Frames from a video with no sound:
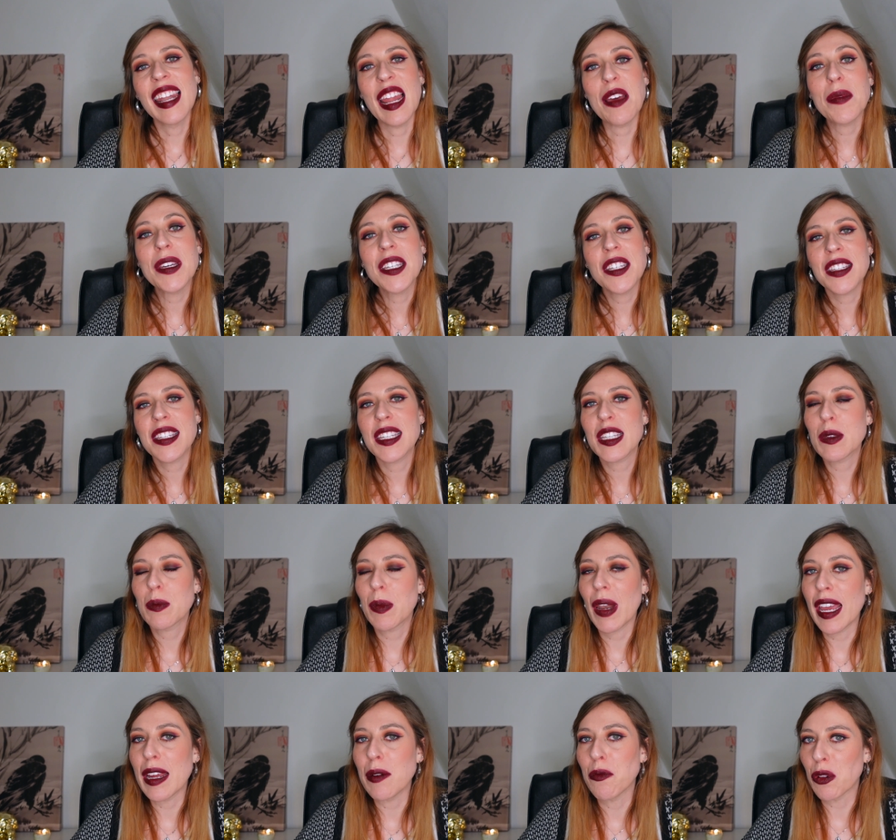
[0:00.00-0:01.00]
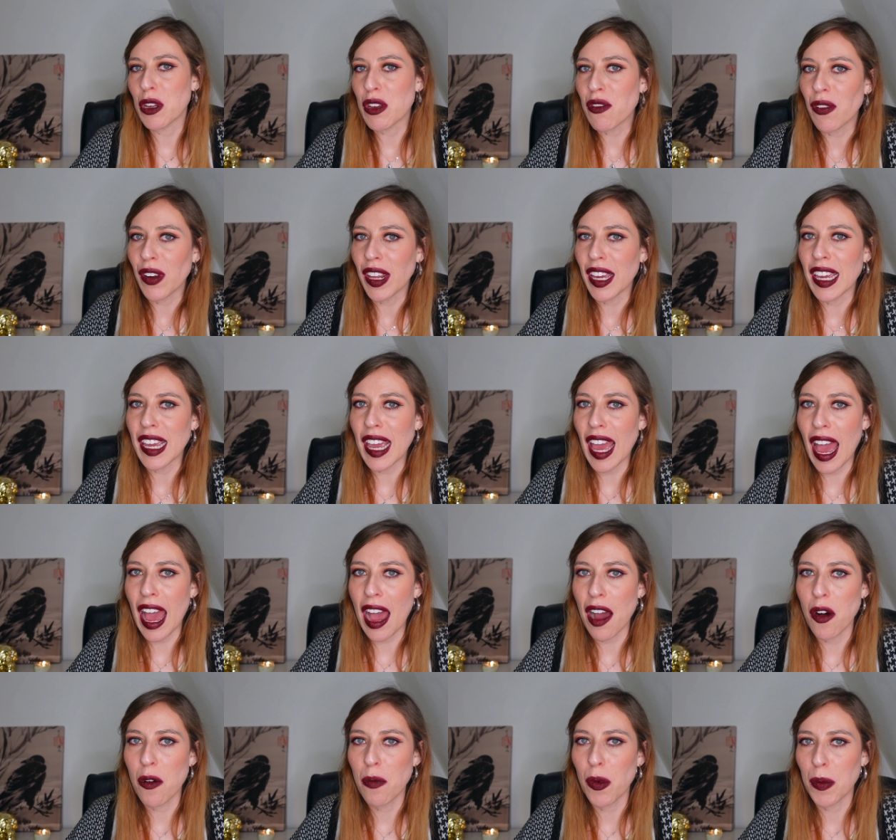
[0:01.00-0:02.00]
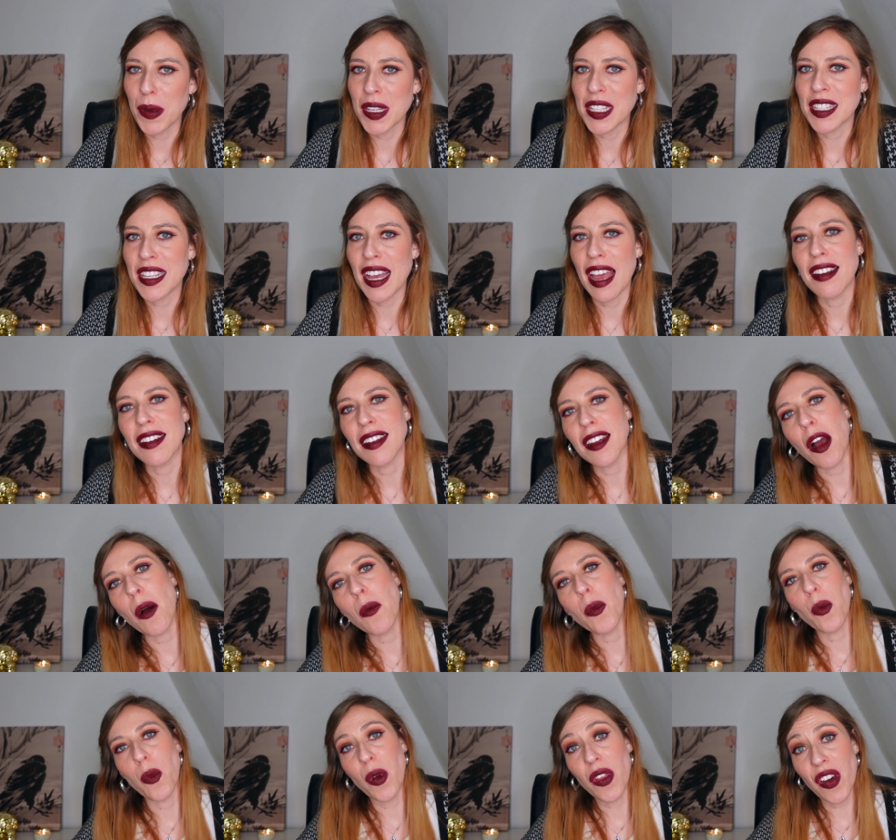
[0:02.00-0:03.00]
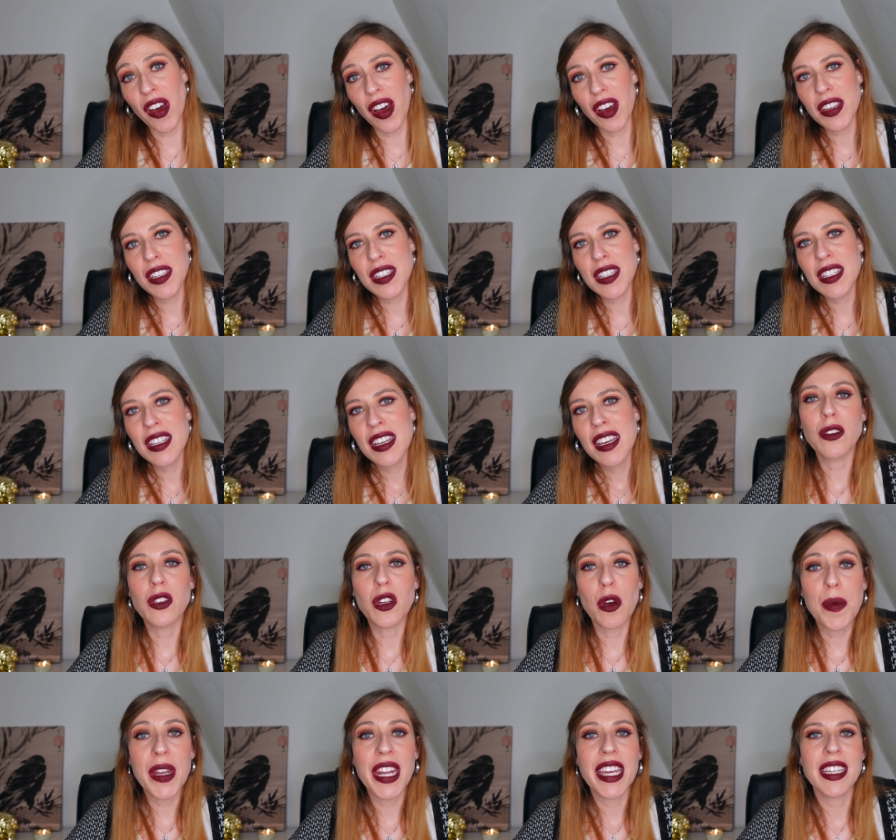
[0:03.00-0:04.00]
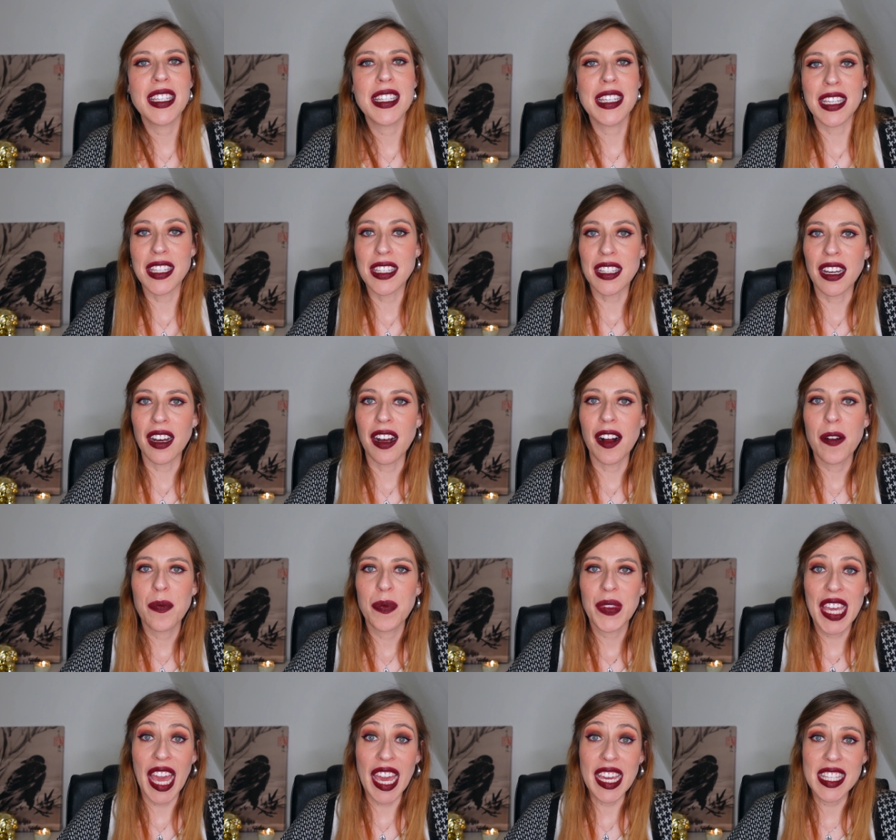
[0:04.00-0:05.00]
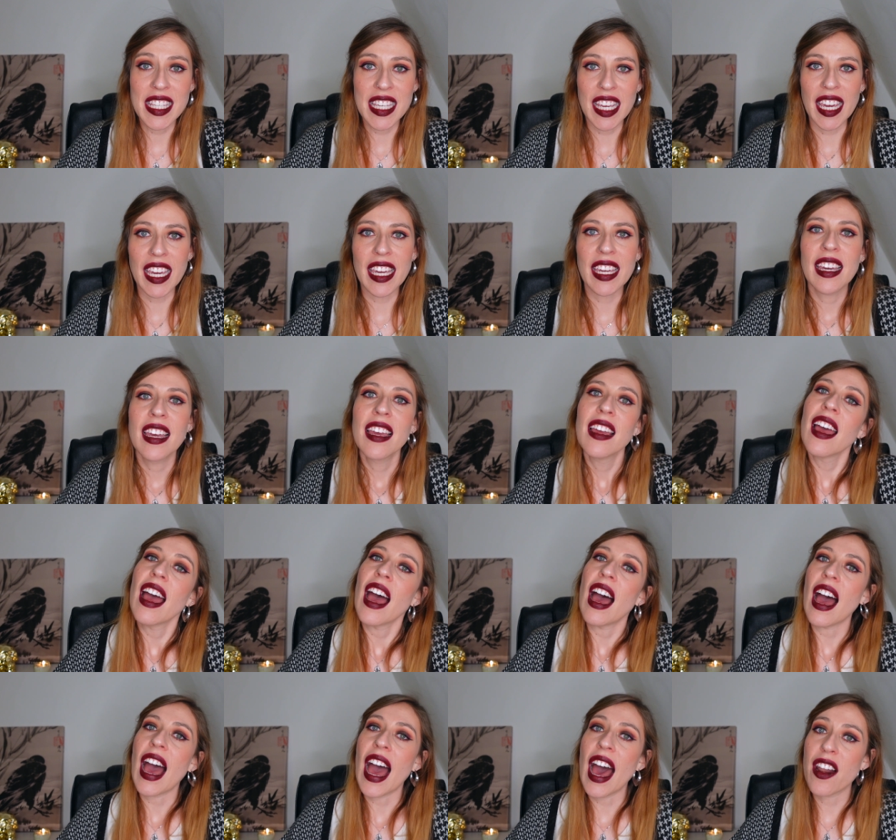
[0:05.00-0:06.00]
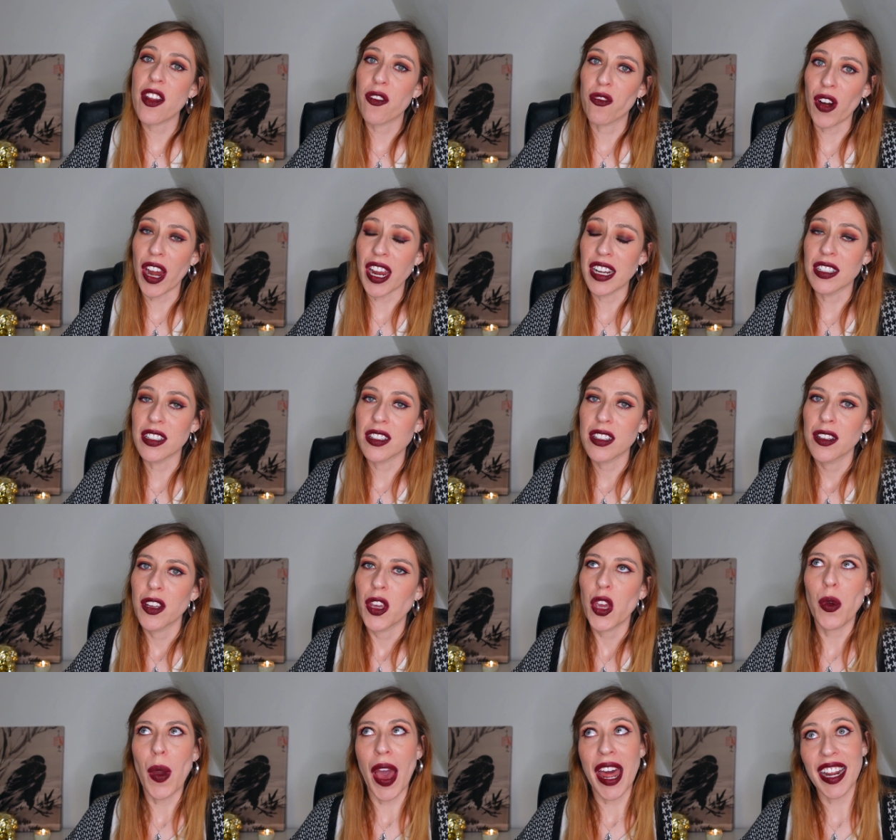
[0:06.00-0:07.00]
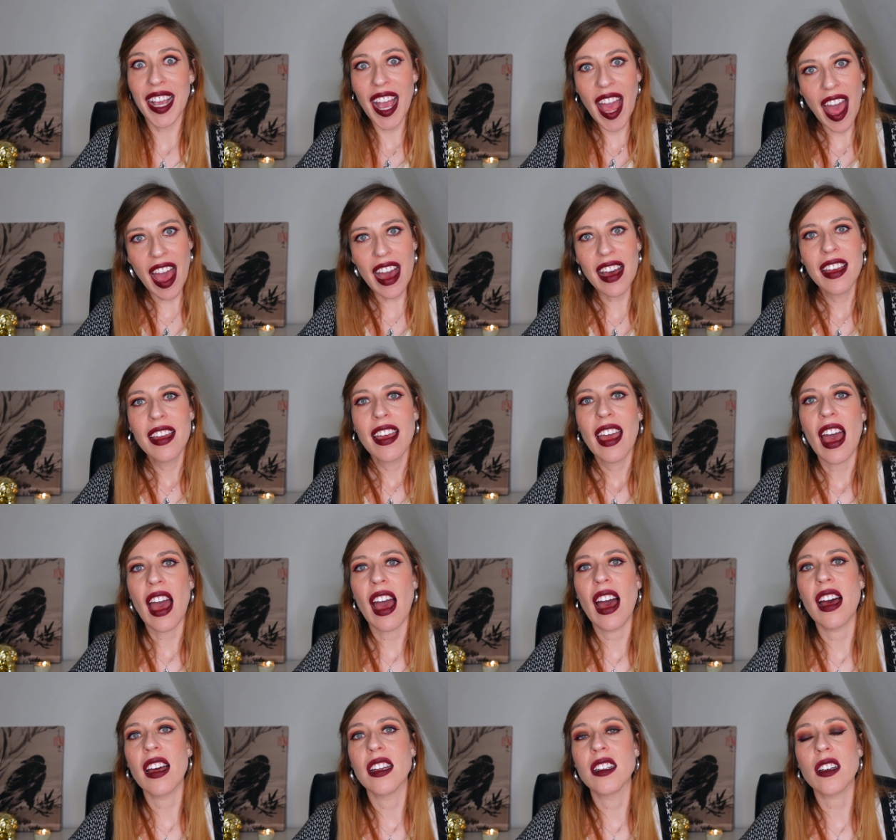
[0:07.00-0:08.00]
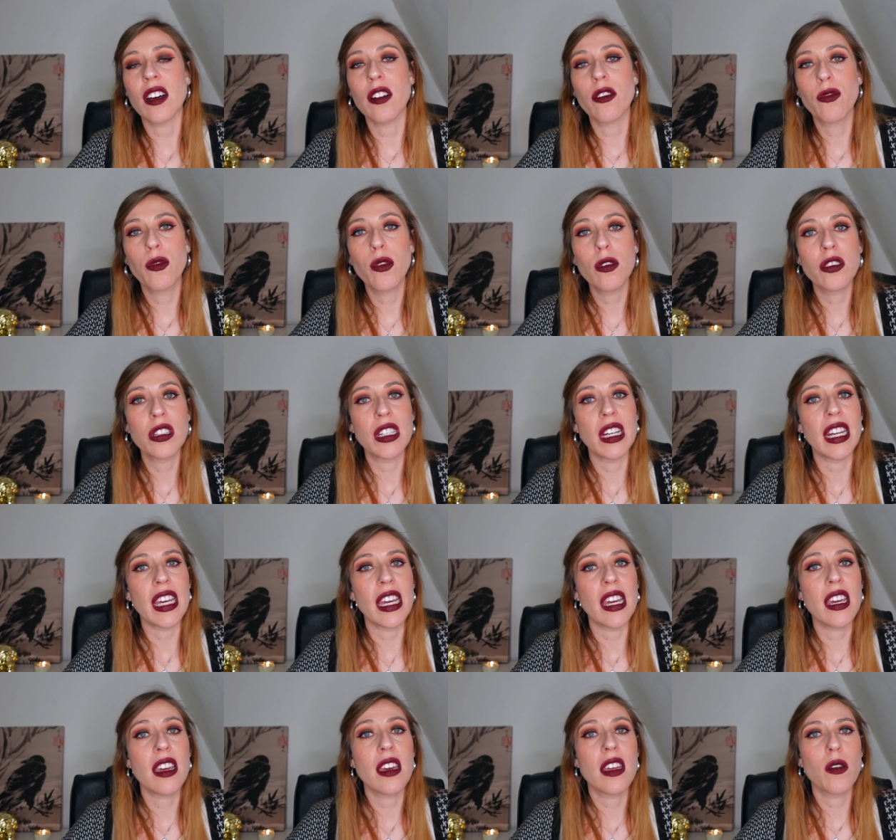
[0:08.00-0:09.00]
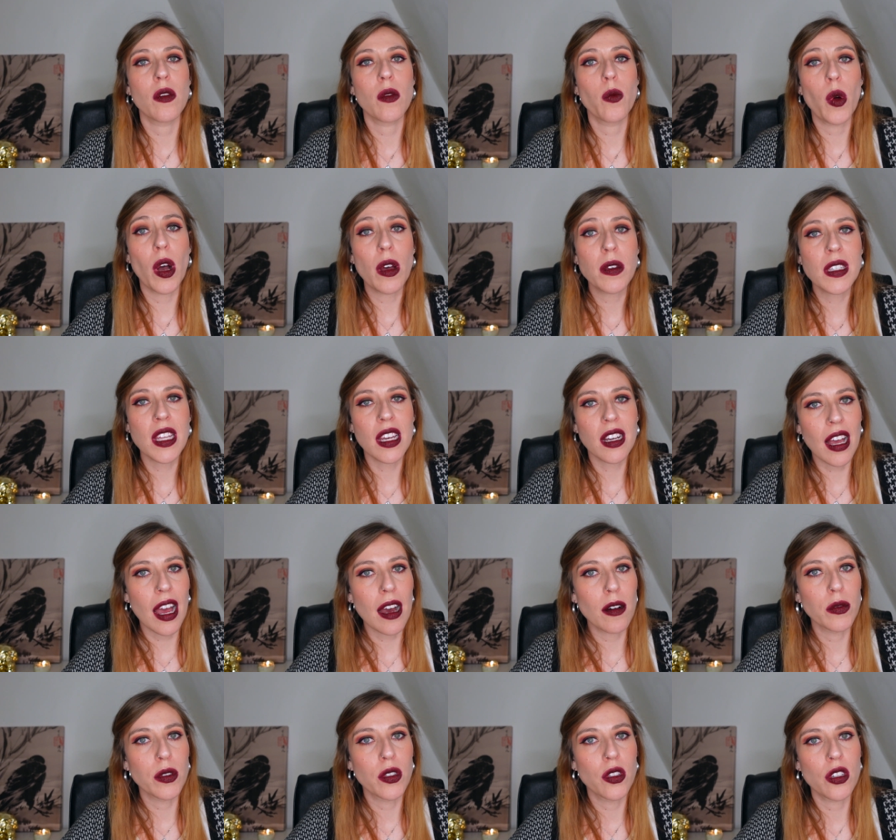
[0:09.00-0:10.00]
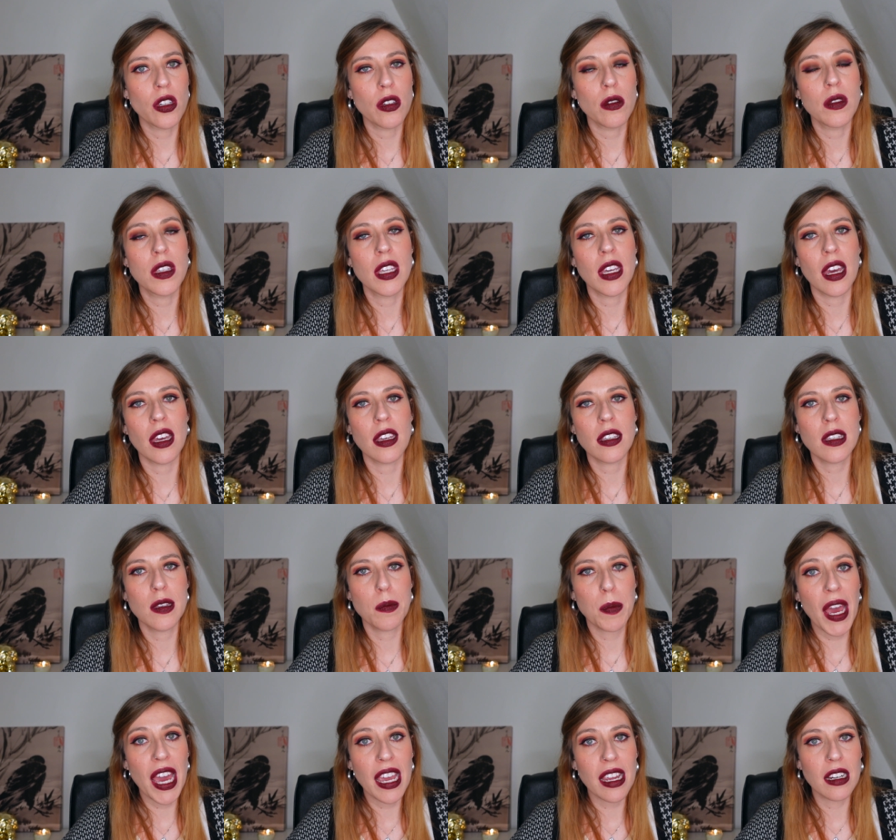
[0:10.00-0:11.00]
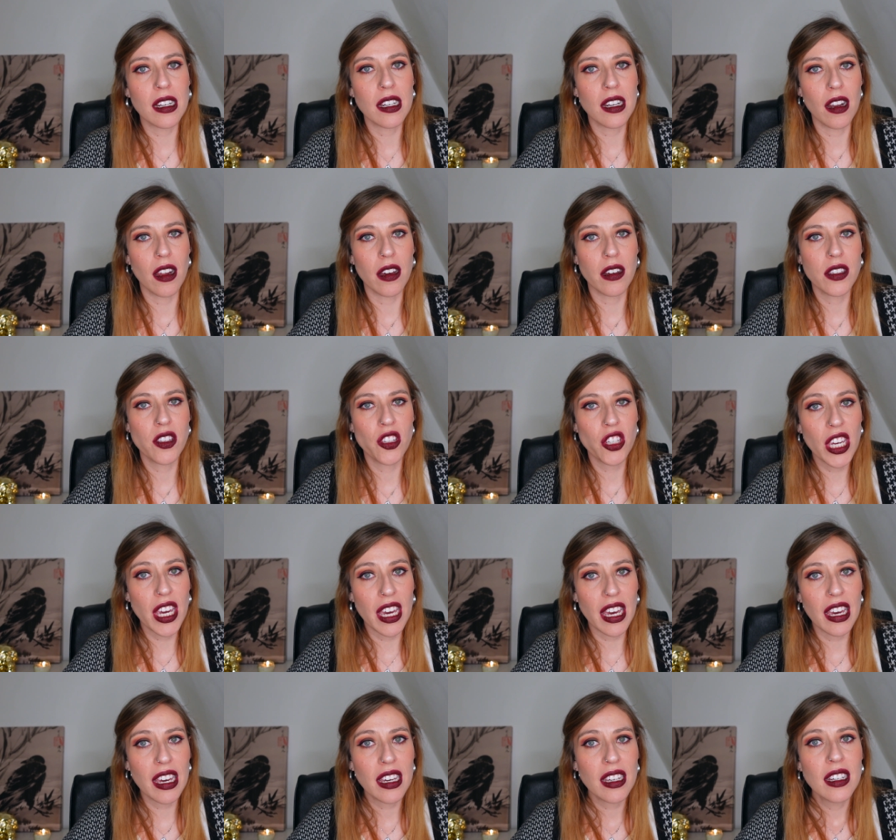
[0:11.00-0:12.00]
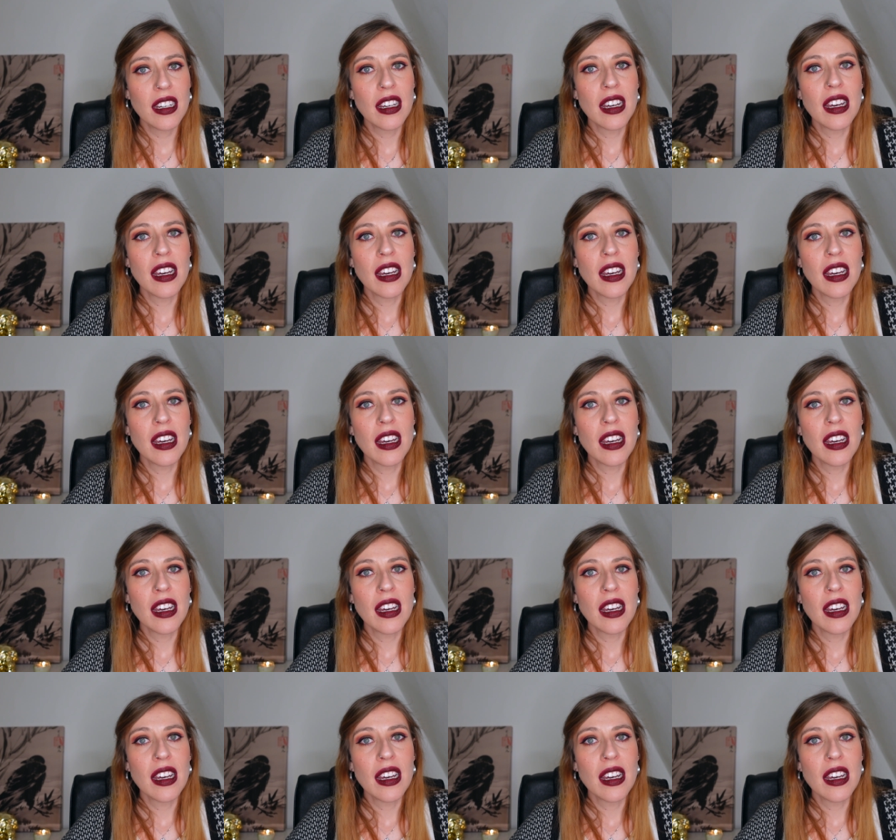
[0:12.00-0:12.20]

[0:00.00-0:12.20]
Let me just explain briefly how Bobbins ended up with us. Dominic's sister, Katie, had a friend who had a cat, and unfortunately, whilst that cat was due to get spayed last year,